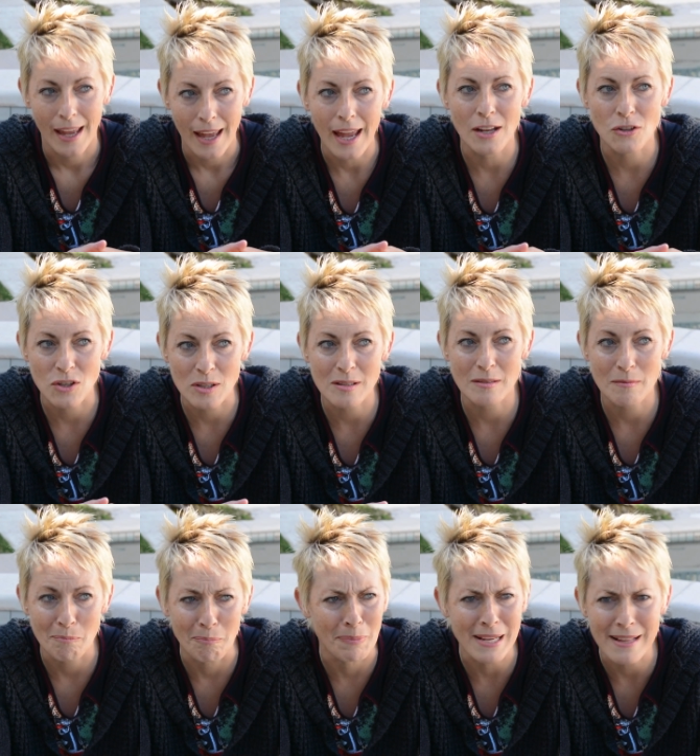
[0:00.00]
And just
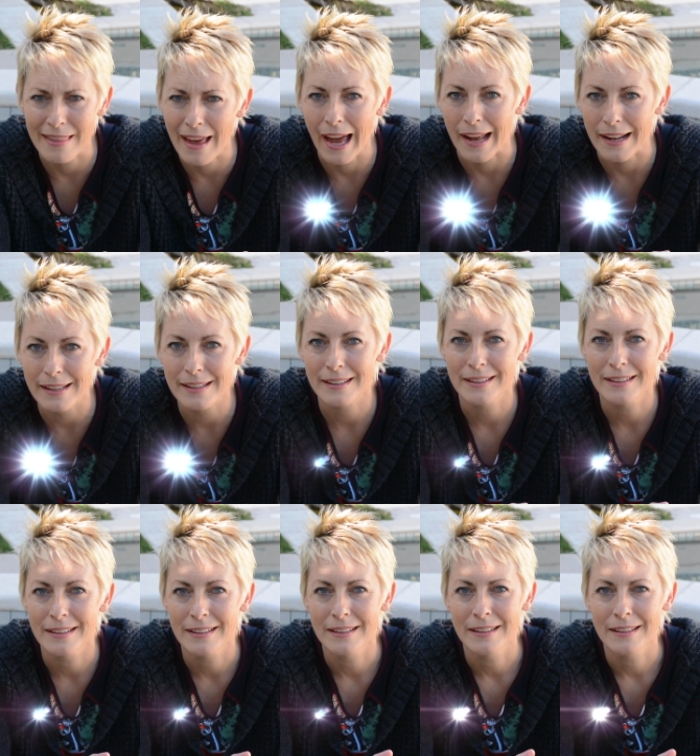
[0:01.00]
be that.
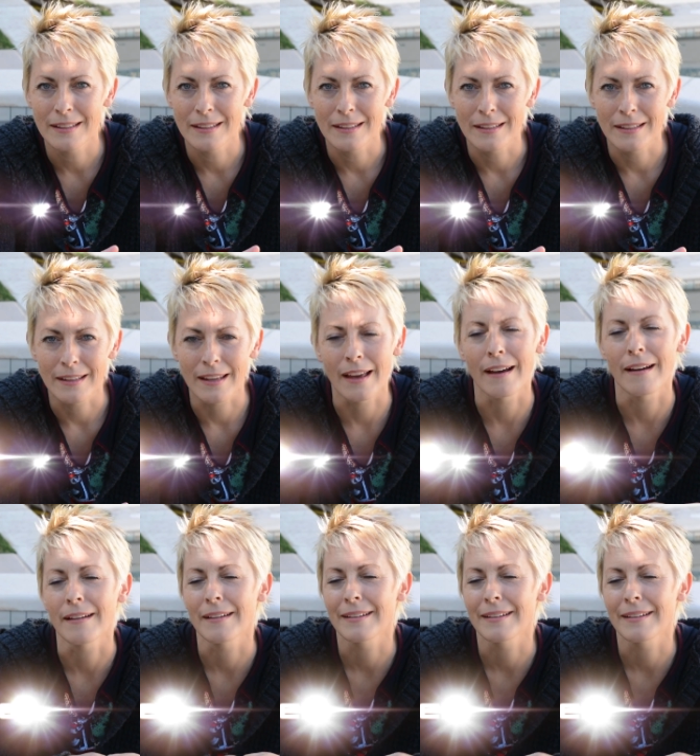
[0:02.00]
Yeah.